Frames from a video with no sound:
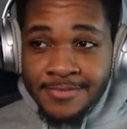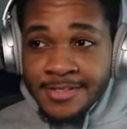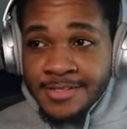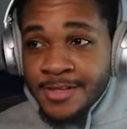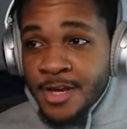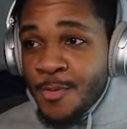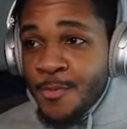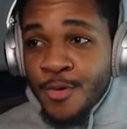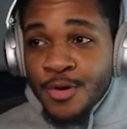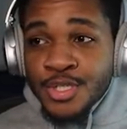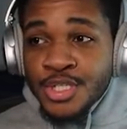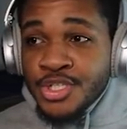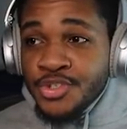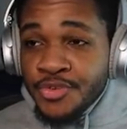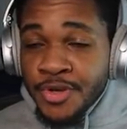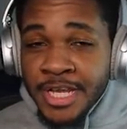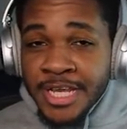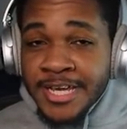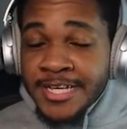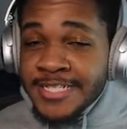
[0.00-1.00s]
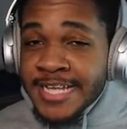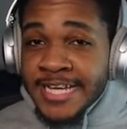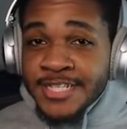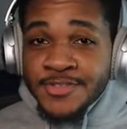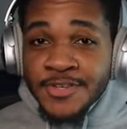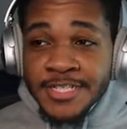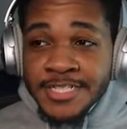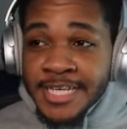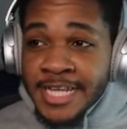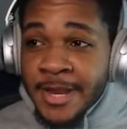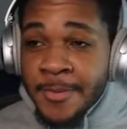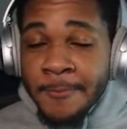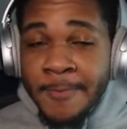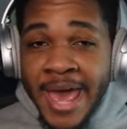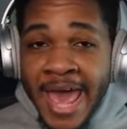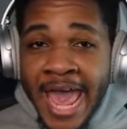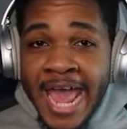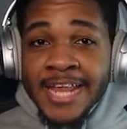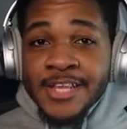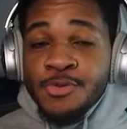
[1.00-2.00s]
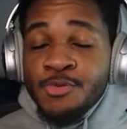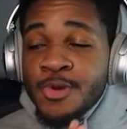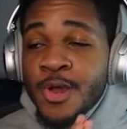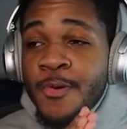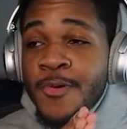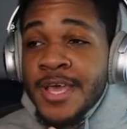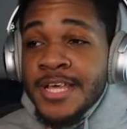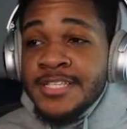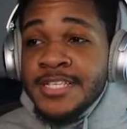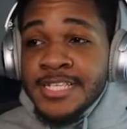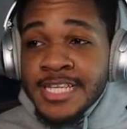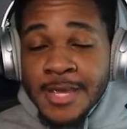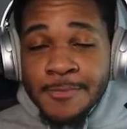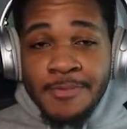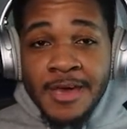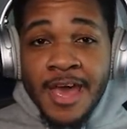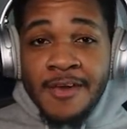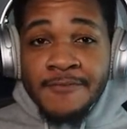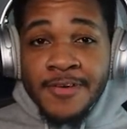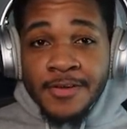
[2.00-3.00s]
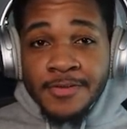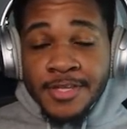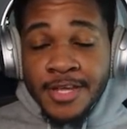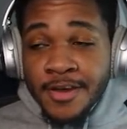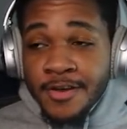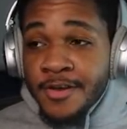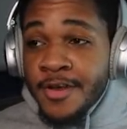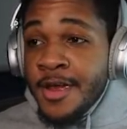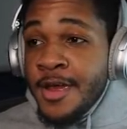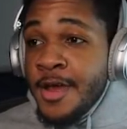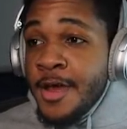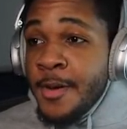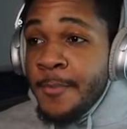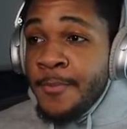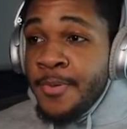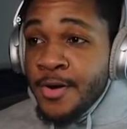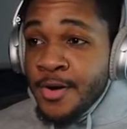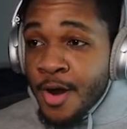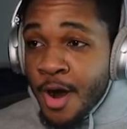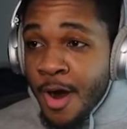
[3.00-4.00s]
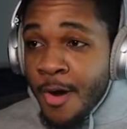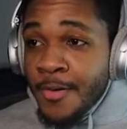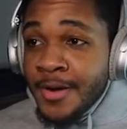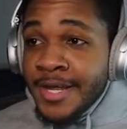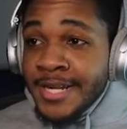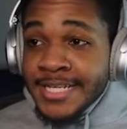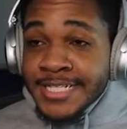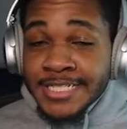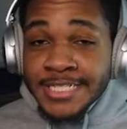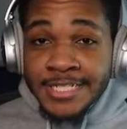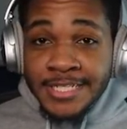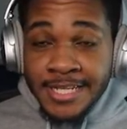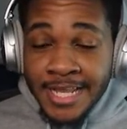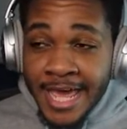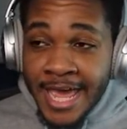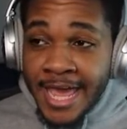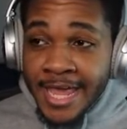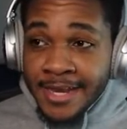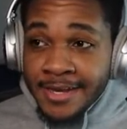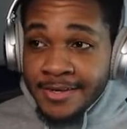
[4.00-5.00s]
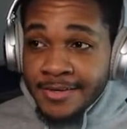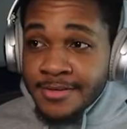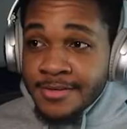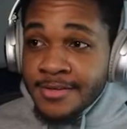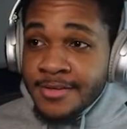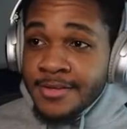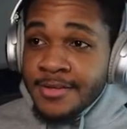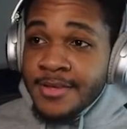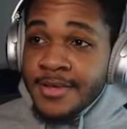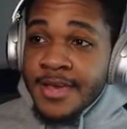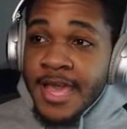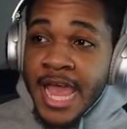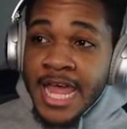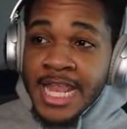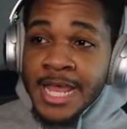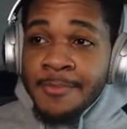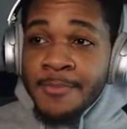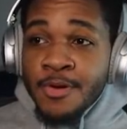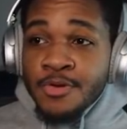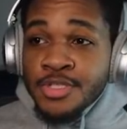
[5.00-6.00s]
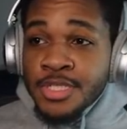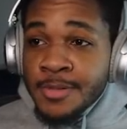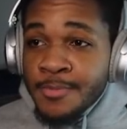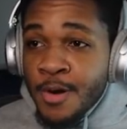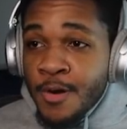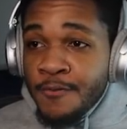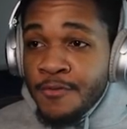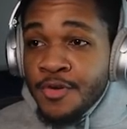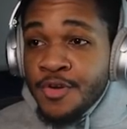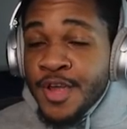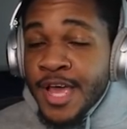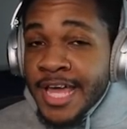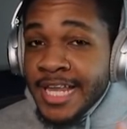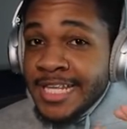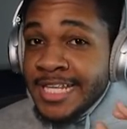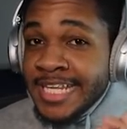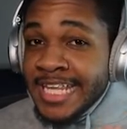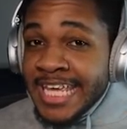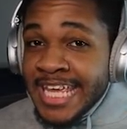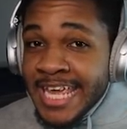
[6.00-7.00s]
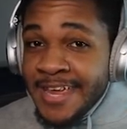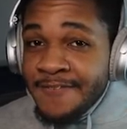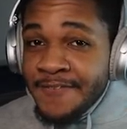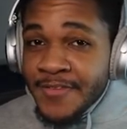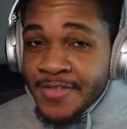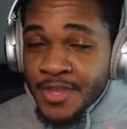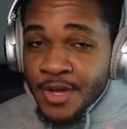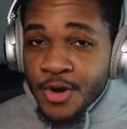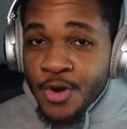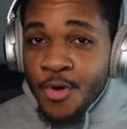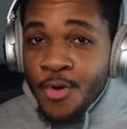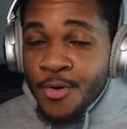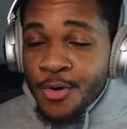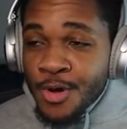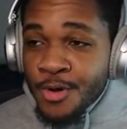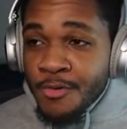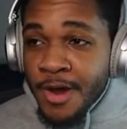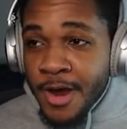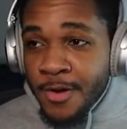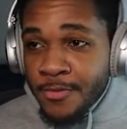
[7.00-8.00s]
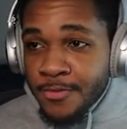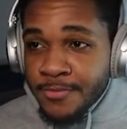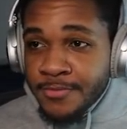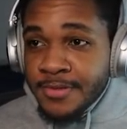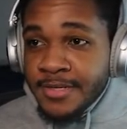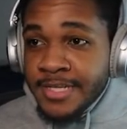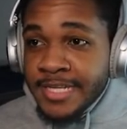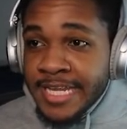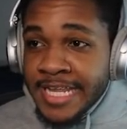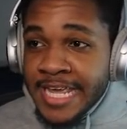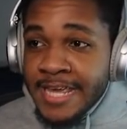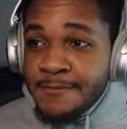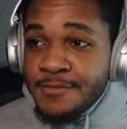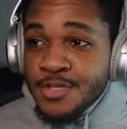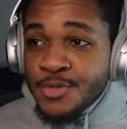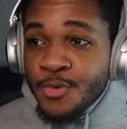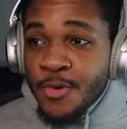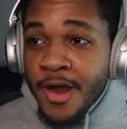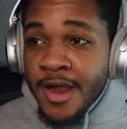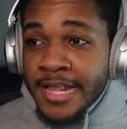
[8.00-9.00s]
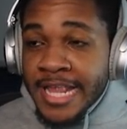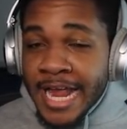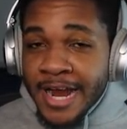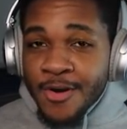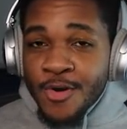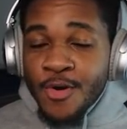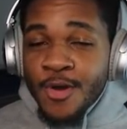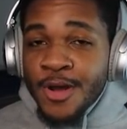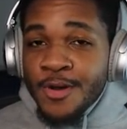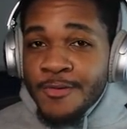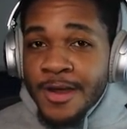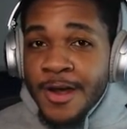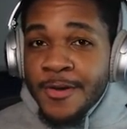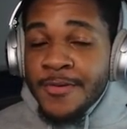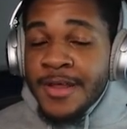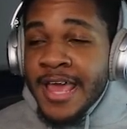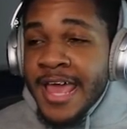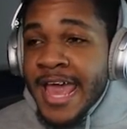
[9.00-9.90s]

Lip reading: No more streak, because that streak's getting bagged. You know he has a deep path out there. Put R1 on a slant, and then motion him over. Leave the corner route. Leave square on that corner route,